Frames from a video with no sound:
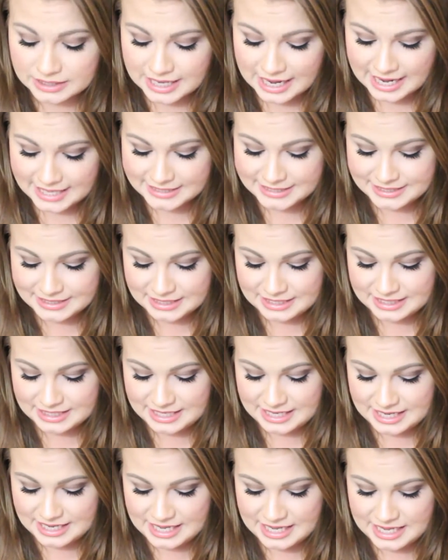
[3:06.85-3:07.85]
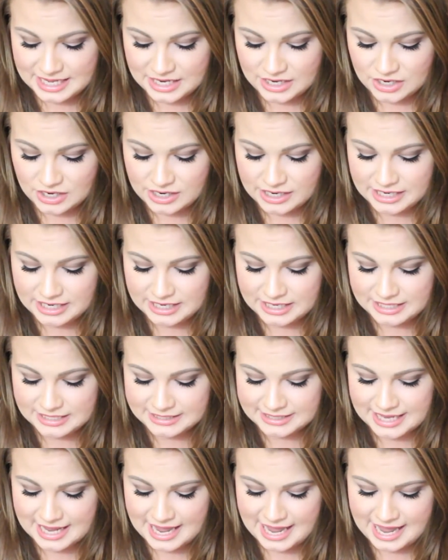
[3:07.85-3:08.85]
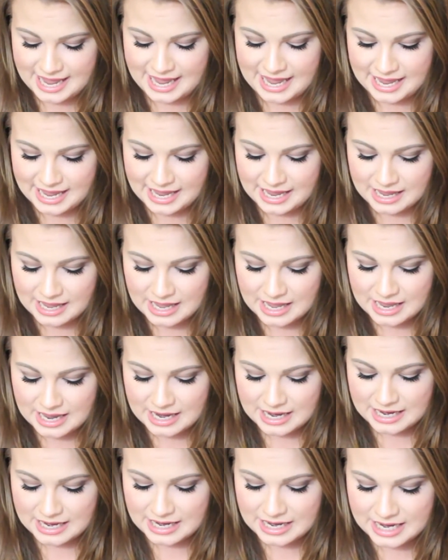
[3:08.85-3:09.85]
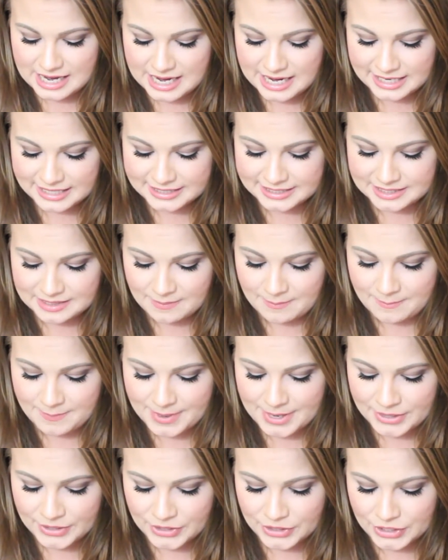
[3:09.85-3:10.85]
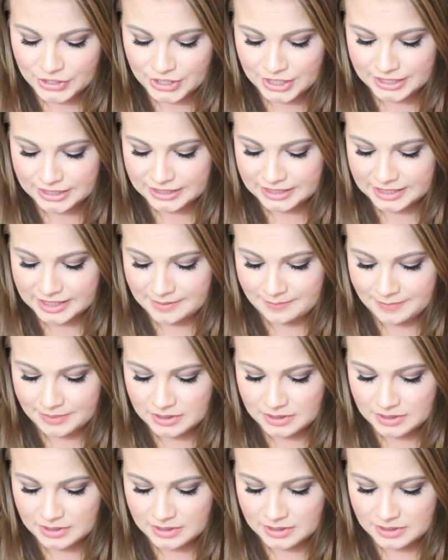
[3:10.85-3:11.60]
last thing here. It is a NYX Butter Lip